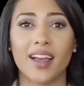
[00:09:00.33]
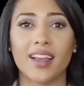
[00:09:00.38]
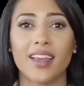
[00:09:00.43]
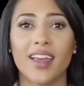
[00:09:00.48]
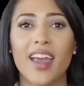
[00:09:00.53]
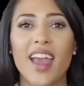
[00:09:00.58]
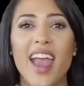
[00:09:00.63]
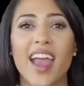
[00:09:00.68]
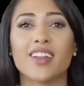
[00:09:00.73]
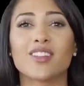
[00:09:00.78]

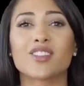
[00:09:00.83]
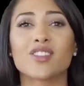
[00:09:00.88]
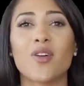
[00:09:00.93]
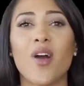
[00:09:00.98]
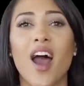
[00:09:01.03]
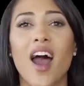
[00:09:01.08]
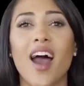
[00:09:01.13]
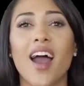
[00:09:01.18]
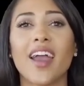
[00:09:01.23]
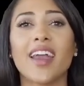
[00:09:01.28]
Before
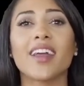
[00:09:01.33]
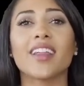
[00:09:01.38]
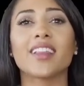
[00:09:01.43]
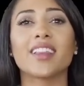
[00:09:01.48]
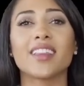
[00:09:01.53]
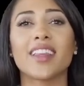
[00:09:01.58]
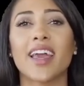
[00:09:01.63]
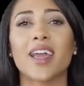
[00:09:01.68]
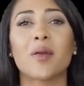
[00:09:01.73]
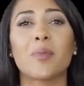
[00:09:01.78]
getting into
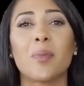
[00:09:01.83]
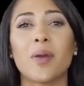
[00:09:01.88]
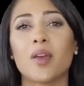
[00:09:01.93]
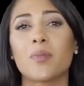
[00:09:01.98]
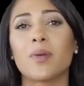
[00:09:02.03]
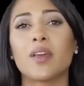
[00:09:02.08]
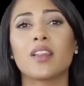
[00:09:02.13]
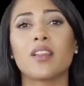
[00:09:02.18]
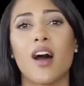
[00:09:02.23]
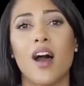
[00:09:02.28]
the
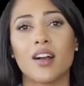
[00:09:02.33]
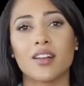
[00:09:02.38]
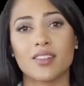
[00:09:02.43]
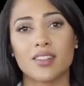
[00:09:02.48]
remedies, you